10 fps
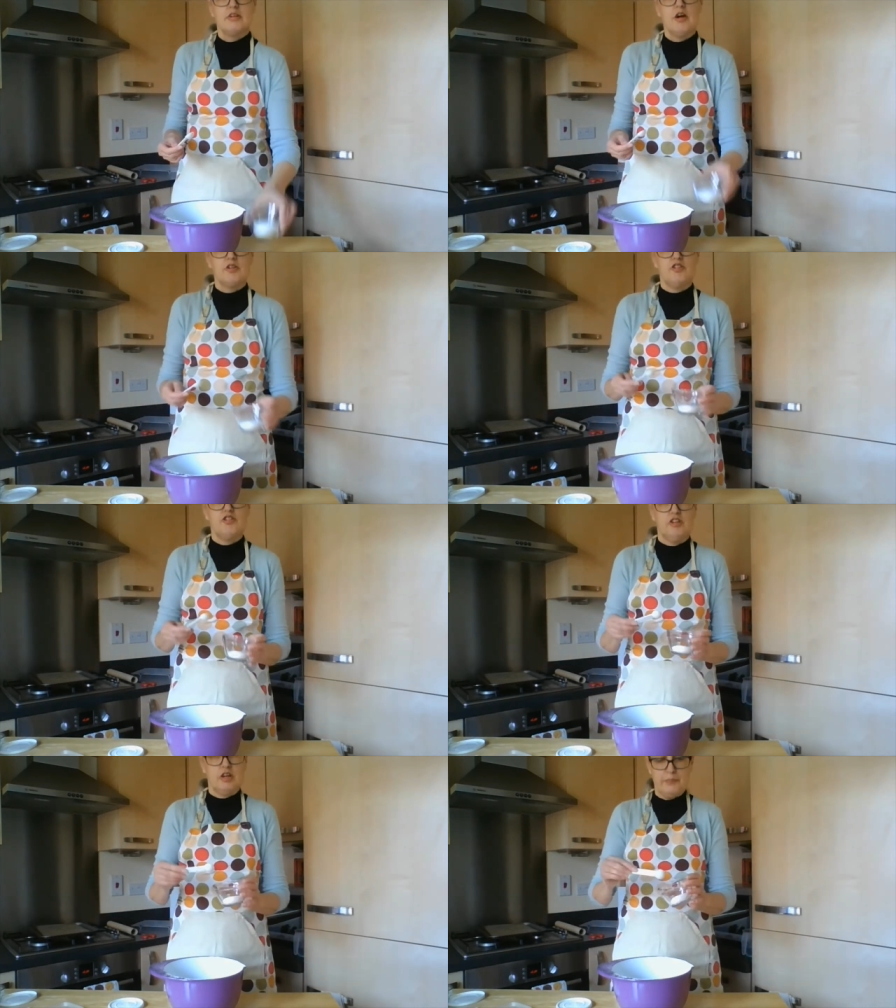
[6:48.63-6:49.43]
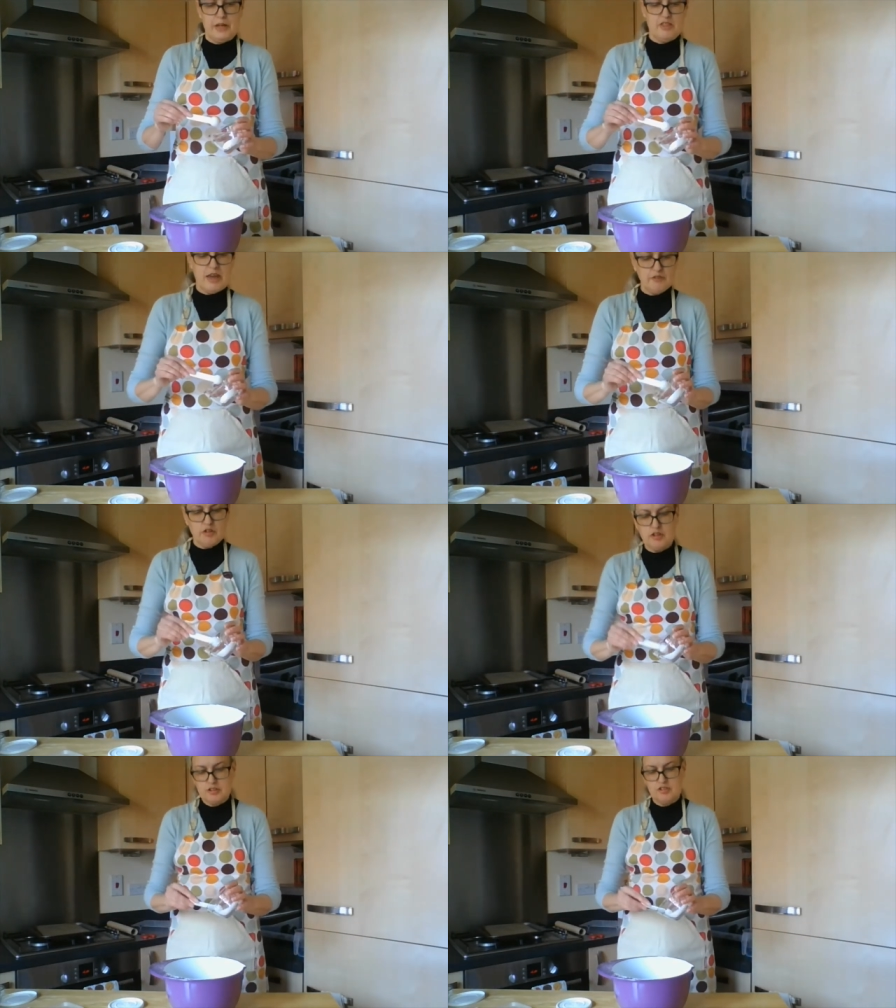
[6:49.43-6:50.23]
some caster sugar, but if you haven't
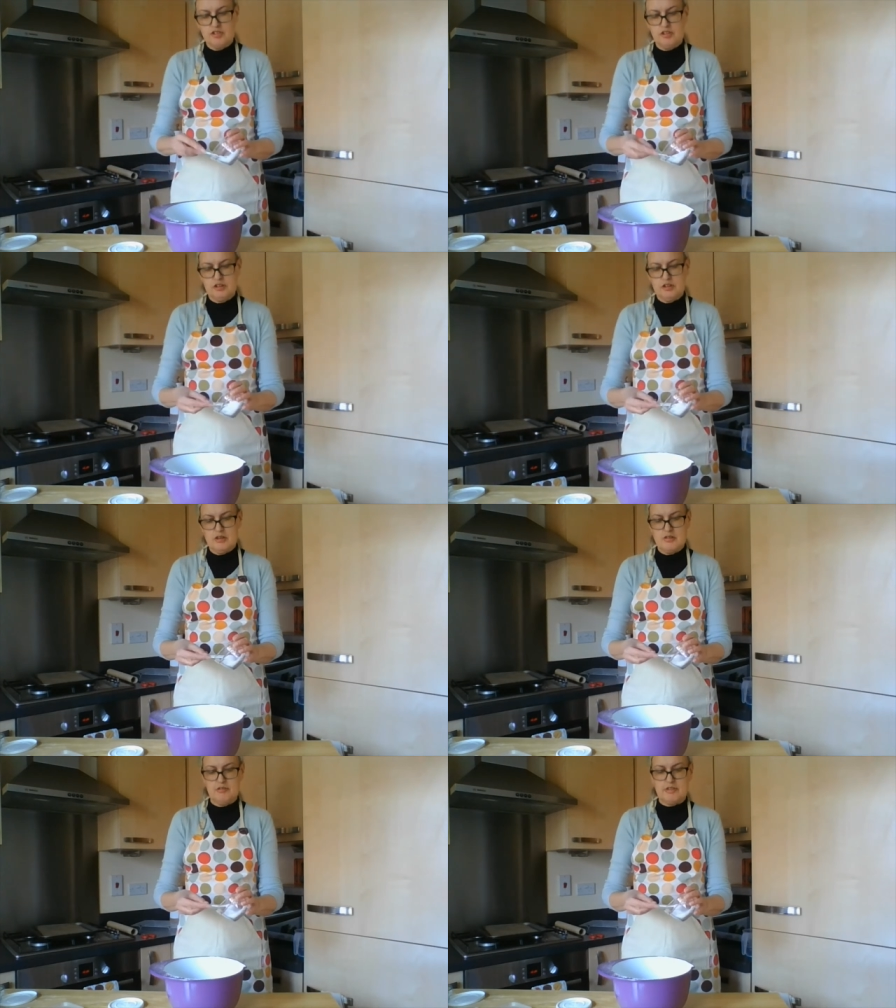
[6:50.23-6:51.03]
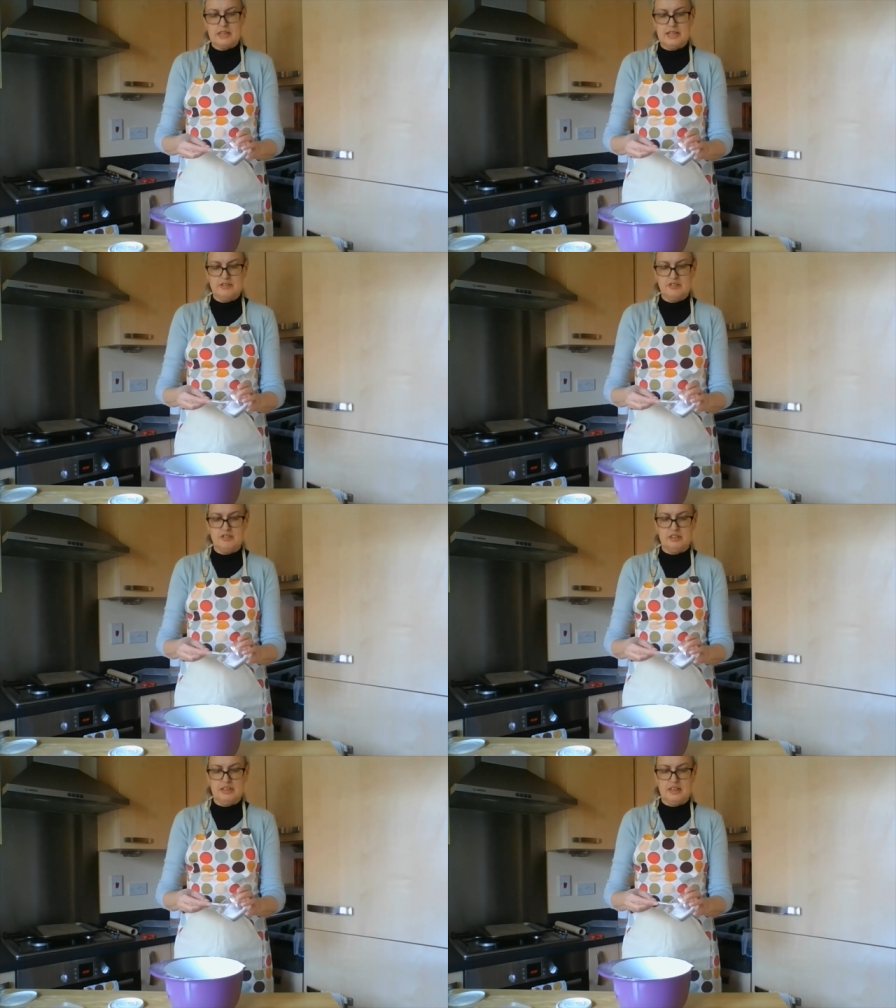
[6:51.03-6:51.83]
got caster sugar, use some granulated
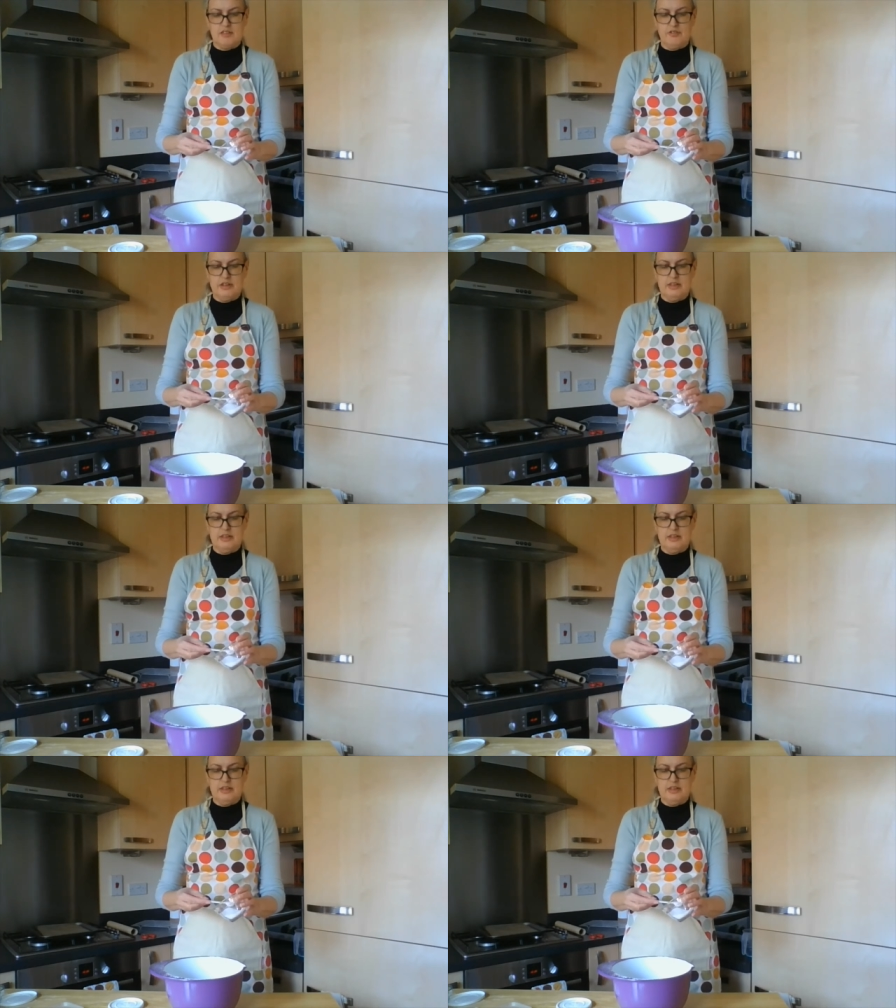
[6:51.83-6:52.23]
sugar, that's